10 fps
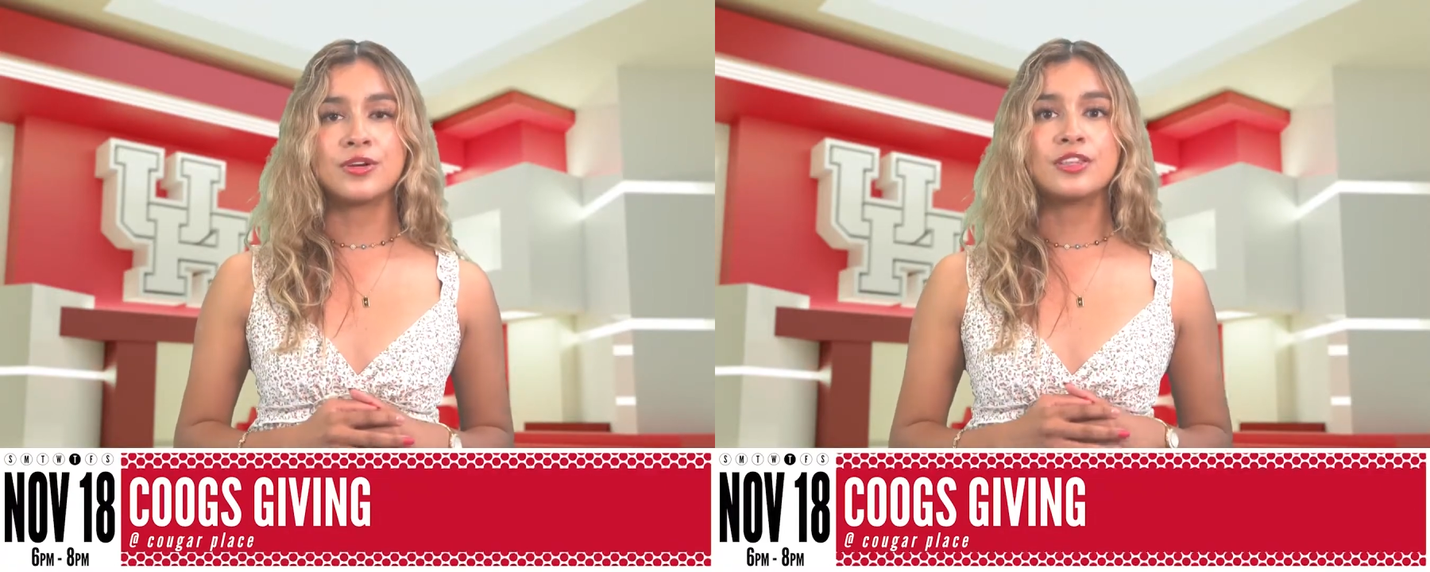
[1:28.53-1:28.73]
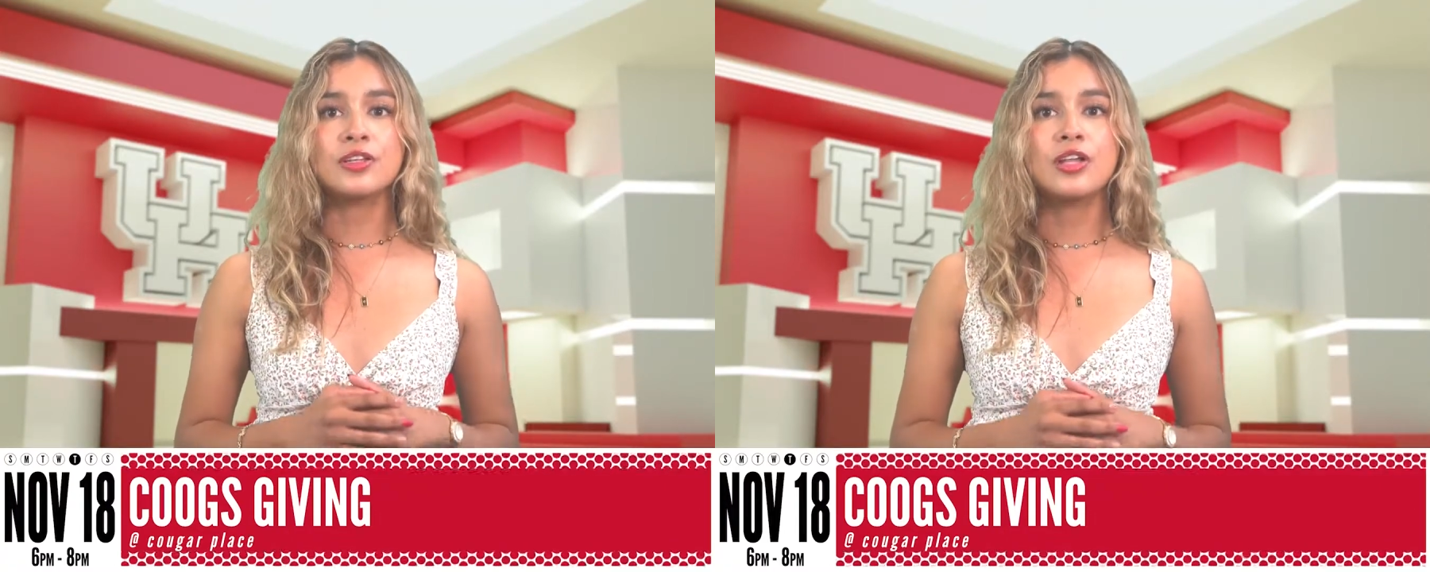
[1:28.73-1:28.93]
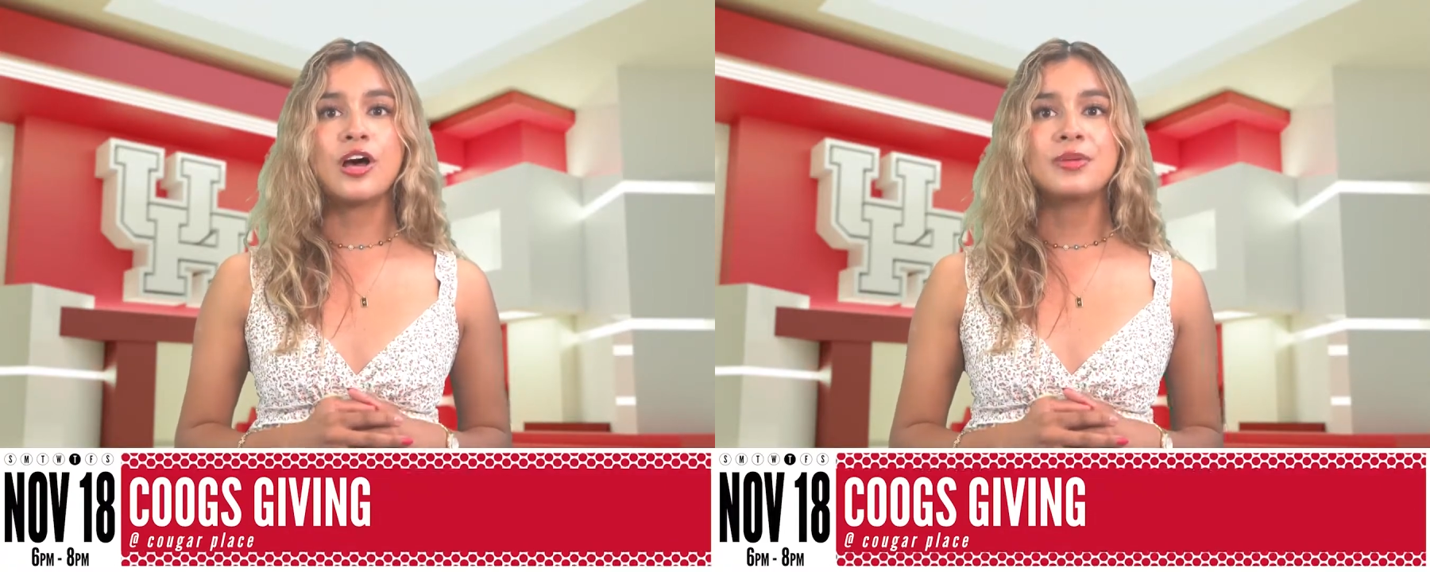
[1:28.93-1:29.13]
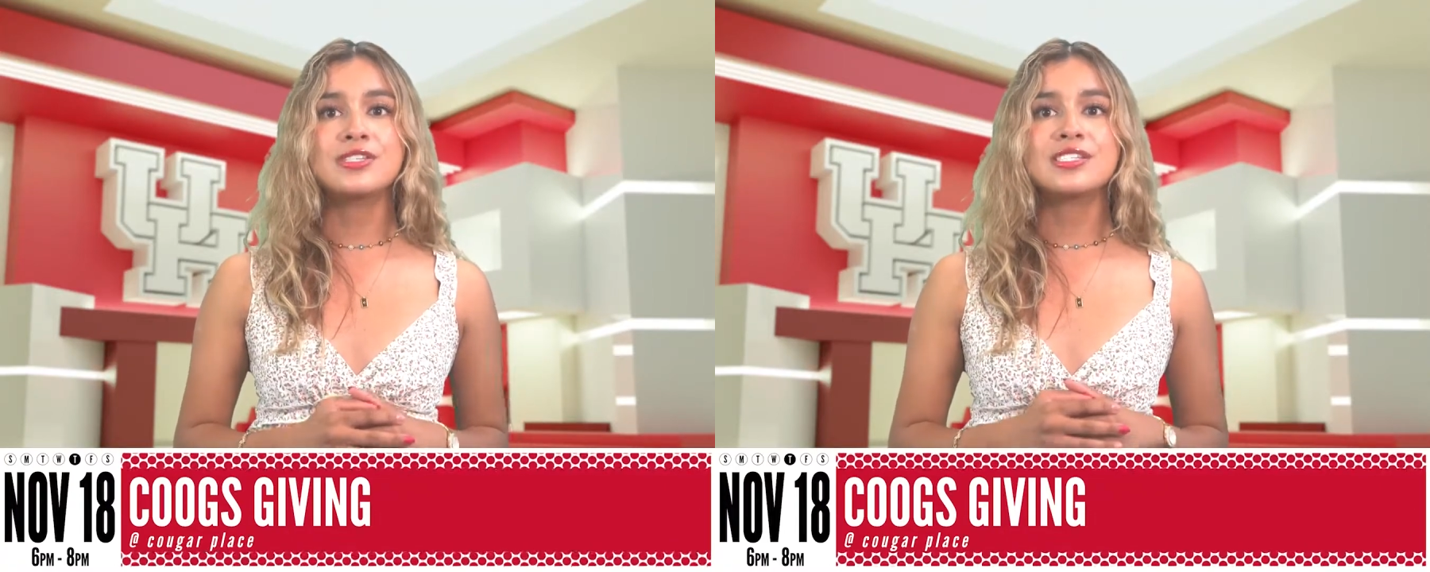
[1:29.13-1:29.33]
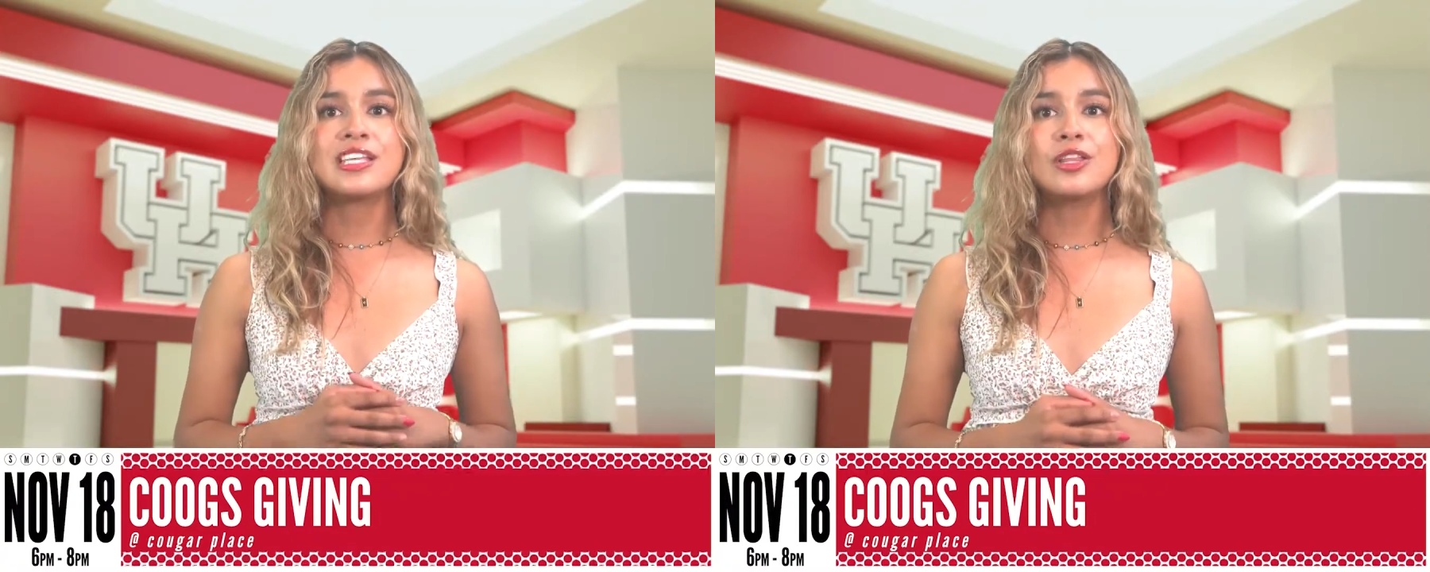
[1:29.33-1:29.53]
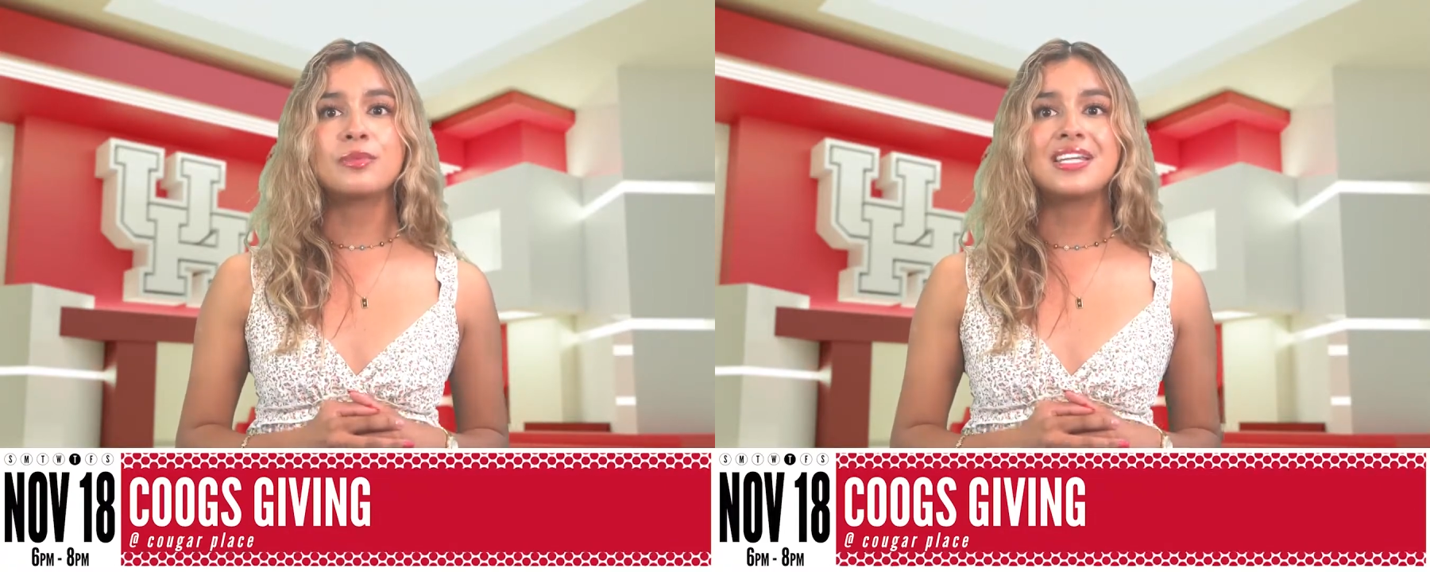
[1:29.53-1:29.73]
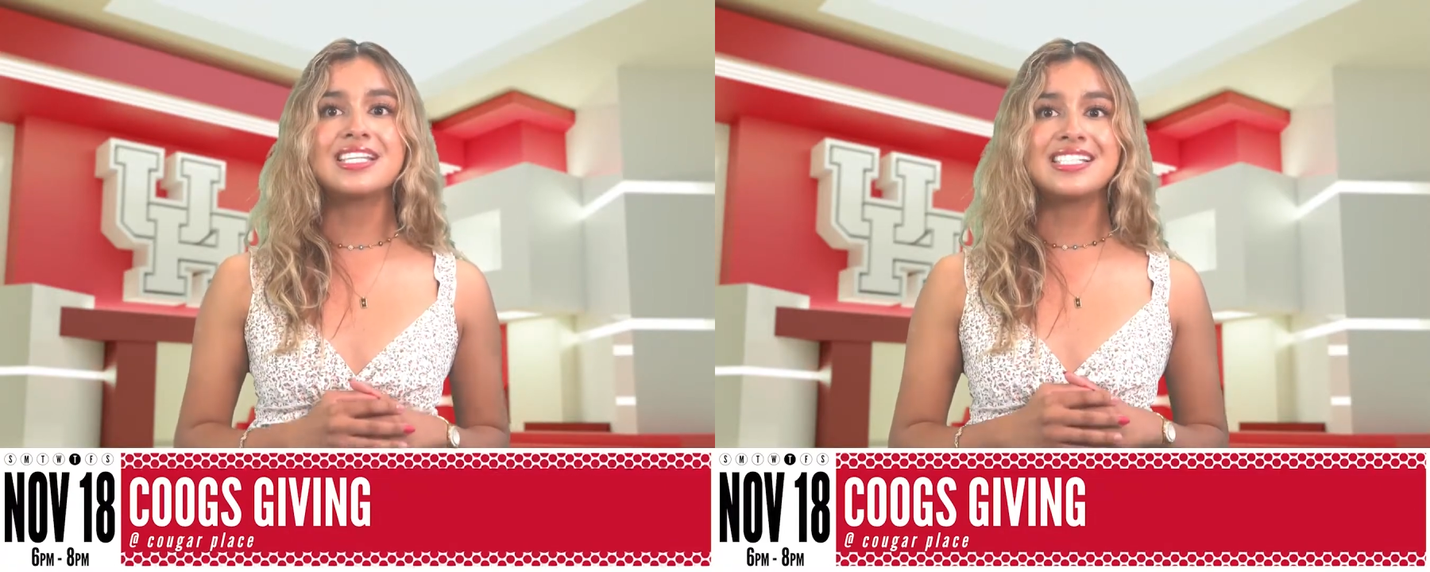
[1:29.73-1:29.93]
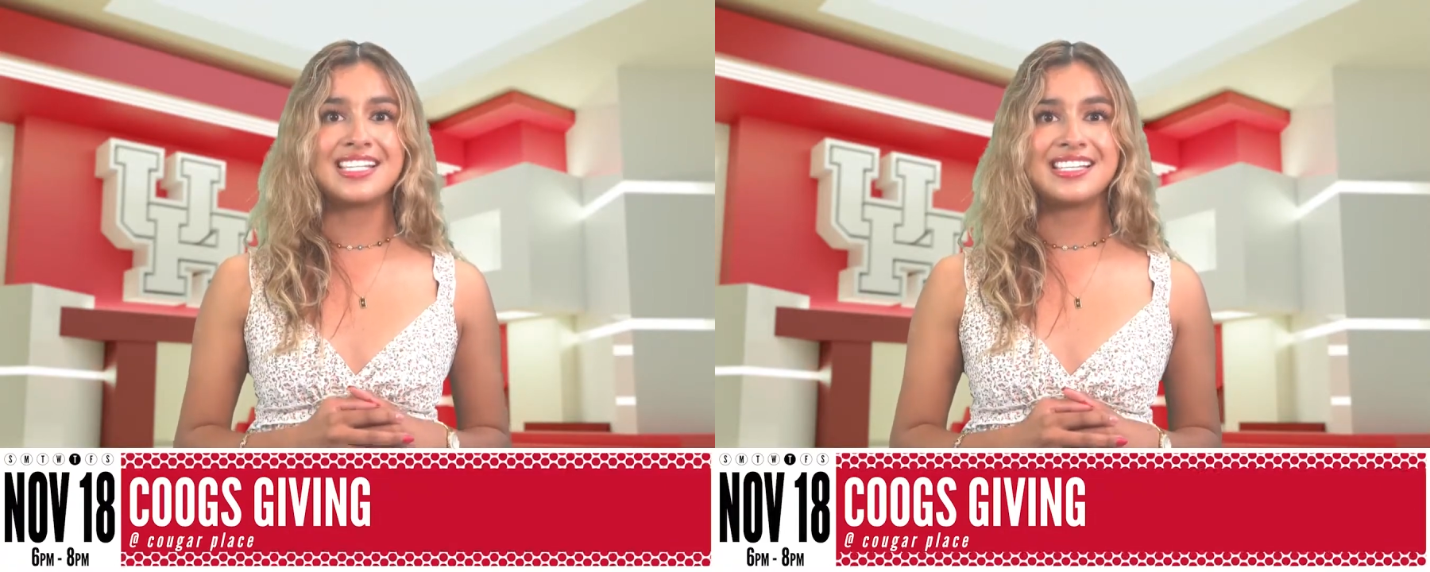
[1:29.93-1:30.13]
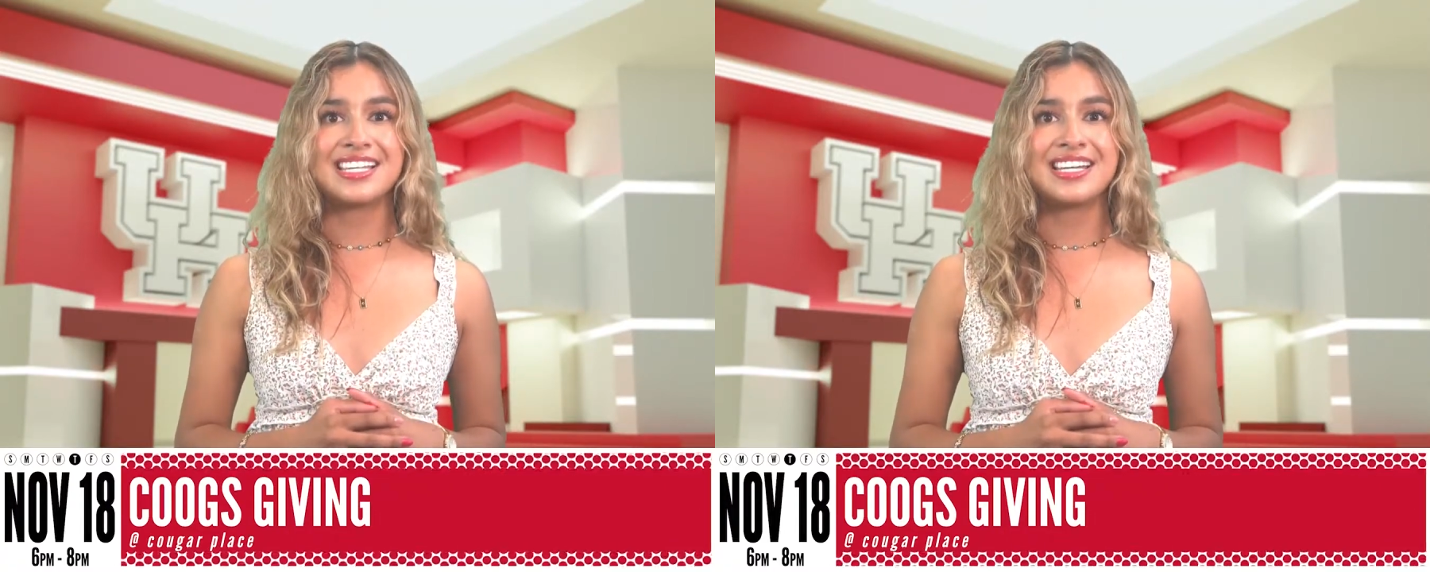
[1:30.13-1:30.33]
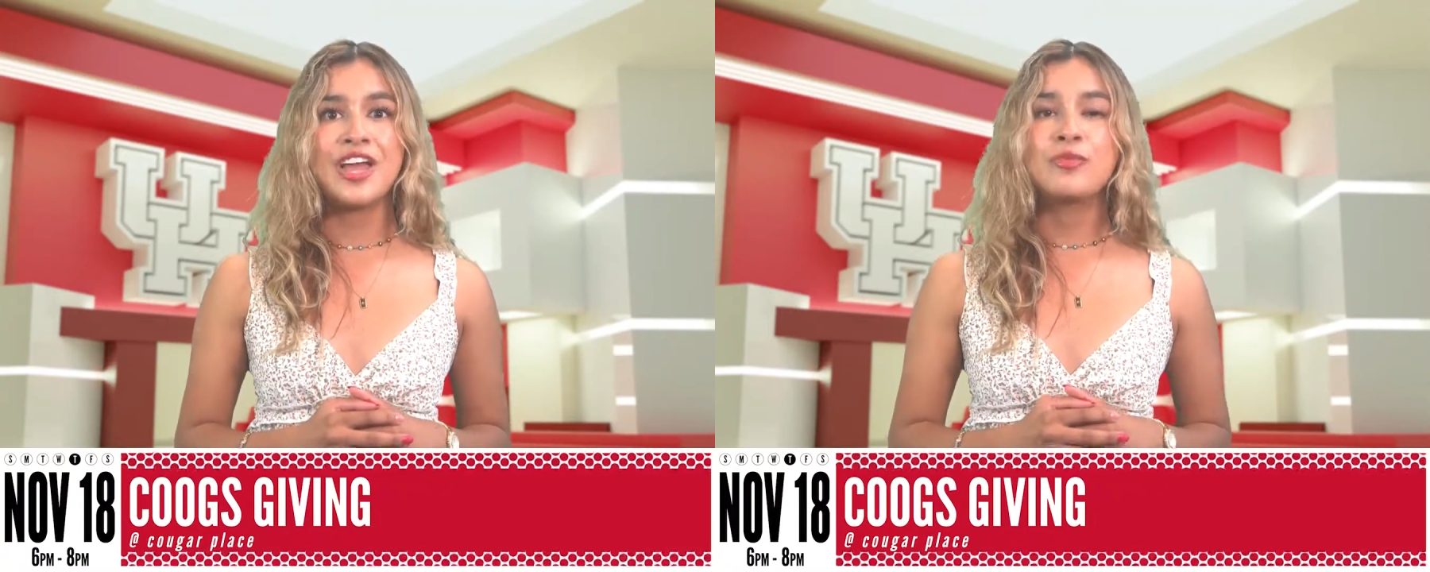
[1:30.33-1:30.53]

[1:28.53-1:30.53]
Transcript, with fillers: in the lobby to celebrate the season